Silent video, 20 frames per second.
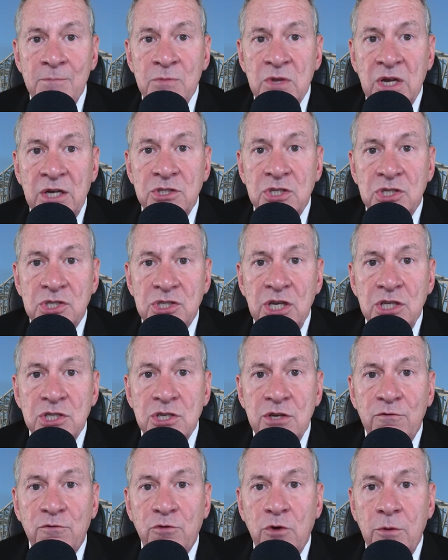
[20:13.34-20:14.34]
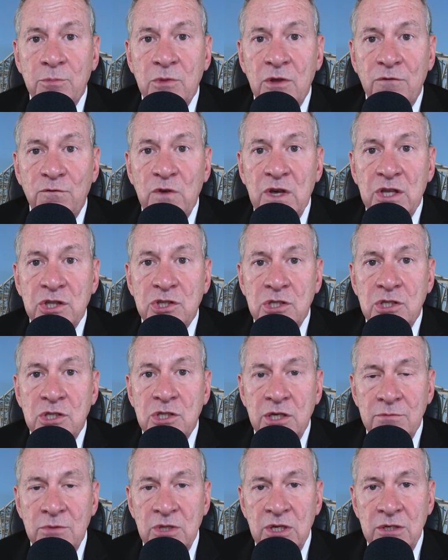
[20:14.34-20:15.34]
A decision from
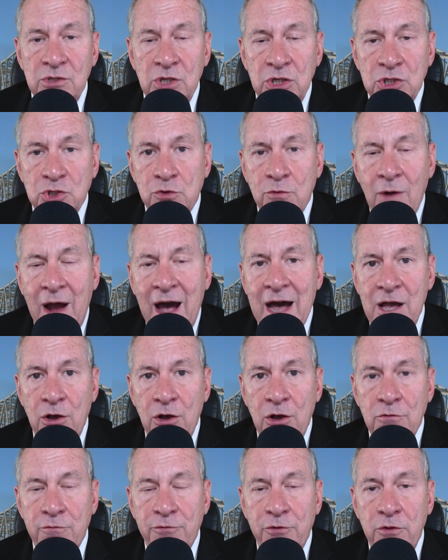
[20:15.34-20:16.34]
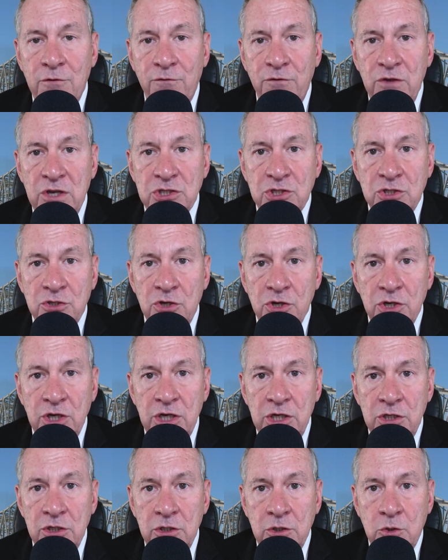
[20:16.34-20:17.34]
the trial for the Fifth
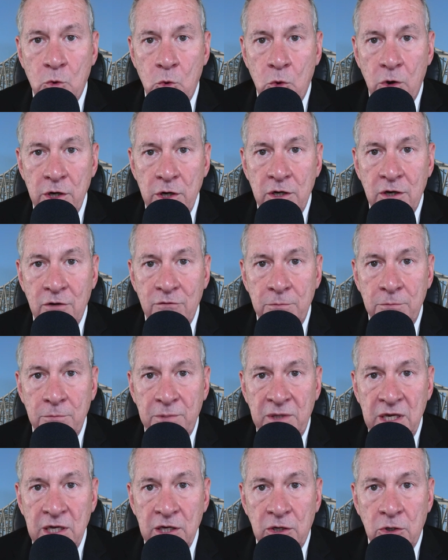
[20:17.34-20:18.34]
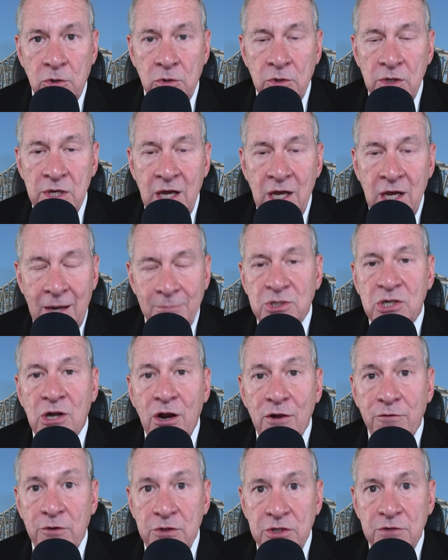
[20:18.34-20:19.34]
Circuit Court of Appeal,
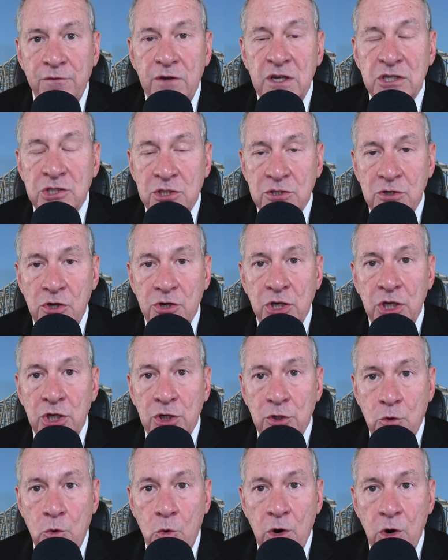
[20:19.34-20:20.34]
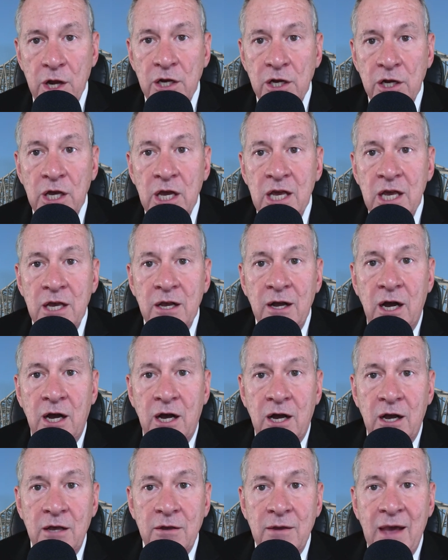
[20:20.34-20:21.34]
for the Fifth Circuit Court
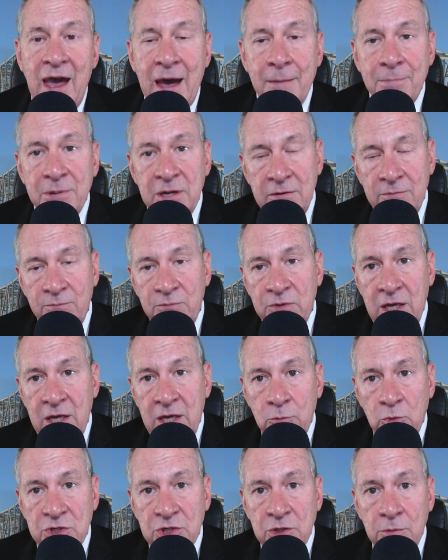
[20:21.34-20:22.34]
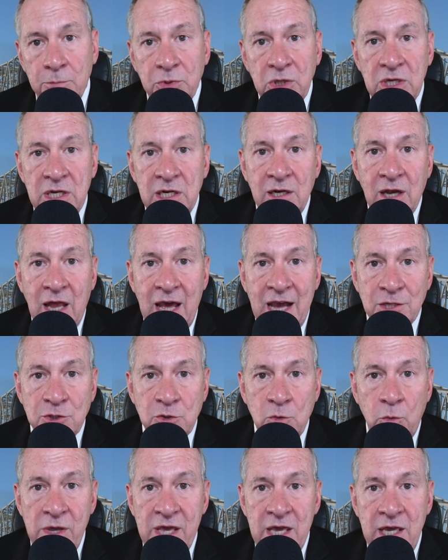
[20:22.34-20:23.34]
happened and was completed
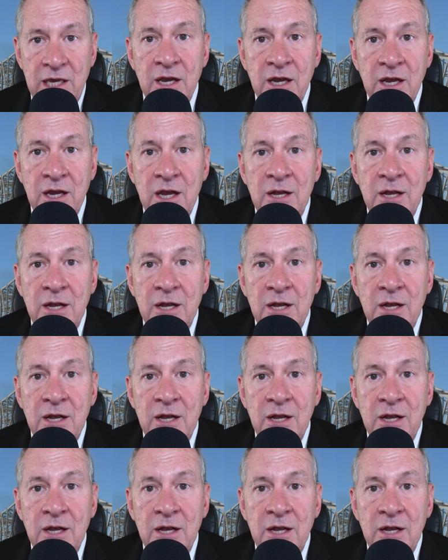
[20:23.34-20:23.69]
last week.